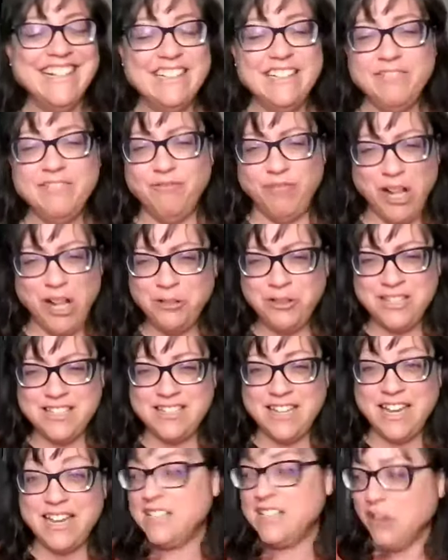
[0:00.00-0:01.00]
Follow the
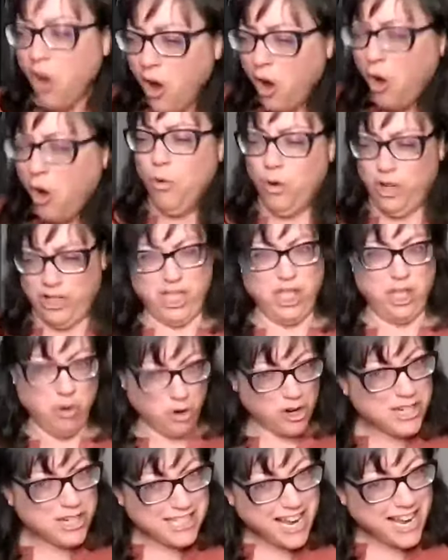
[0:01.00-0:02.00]
science. Oh,
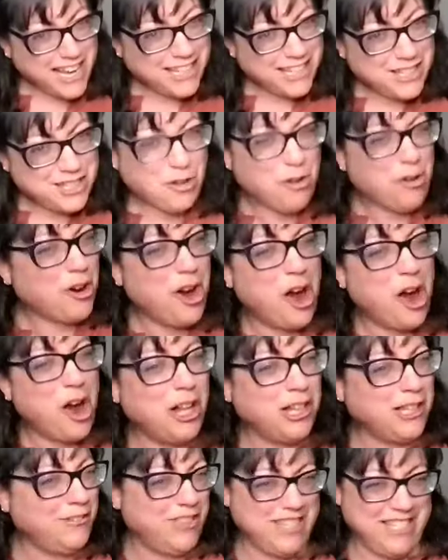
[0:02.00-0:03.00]
your science or
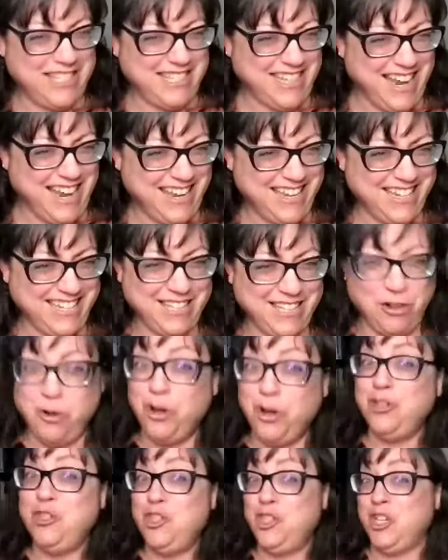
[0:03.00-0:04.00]
all of the science
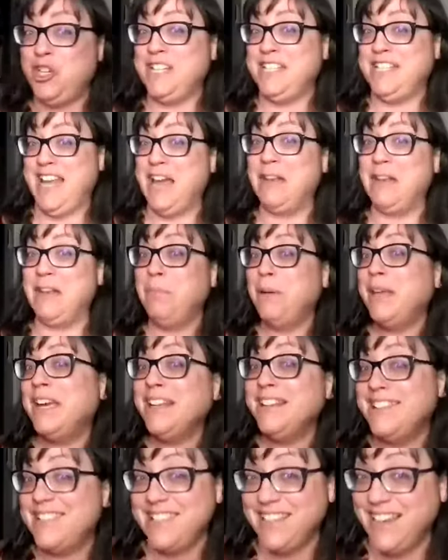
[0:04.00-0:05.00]
or just
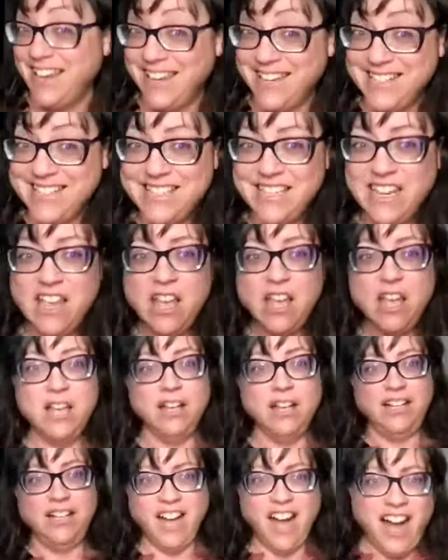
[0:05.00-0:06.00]
handpicked science?
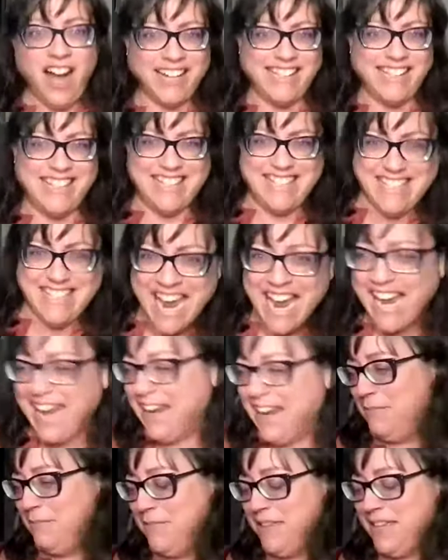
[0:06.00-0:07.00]
God
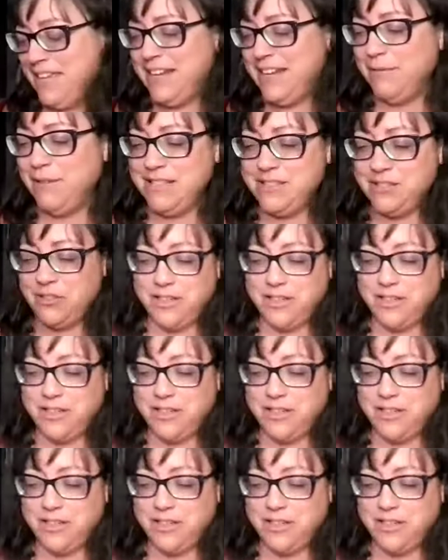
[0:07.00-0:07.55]
damn. Anyway, sorry.